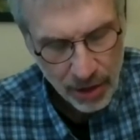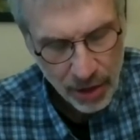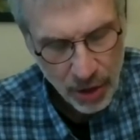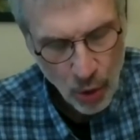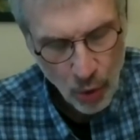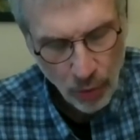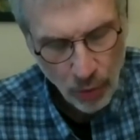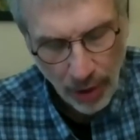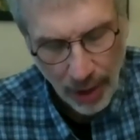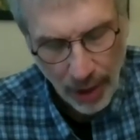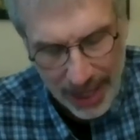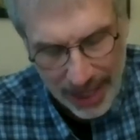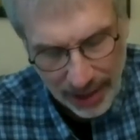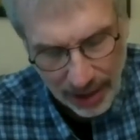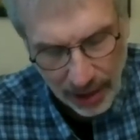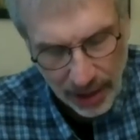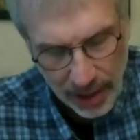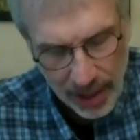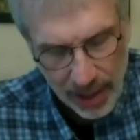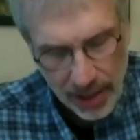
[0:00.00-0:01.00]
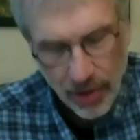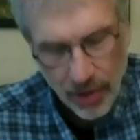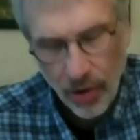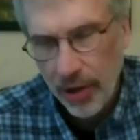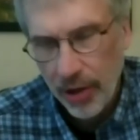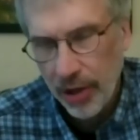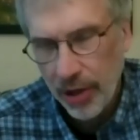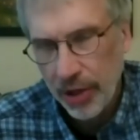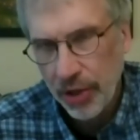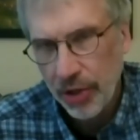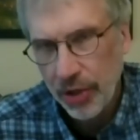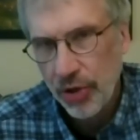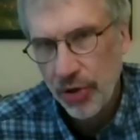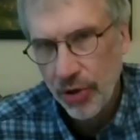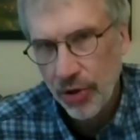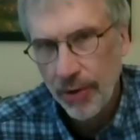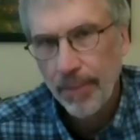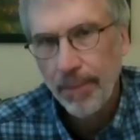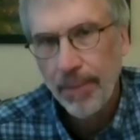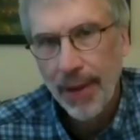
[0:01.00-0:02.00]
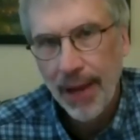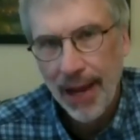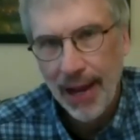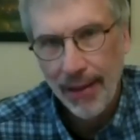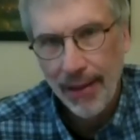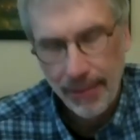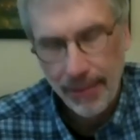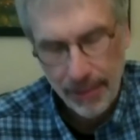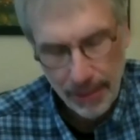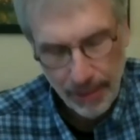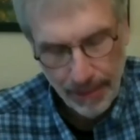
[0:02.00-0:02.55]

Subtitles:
Go lightly on your path.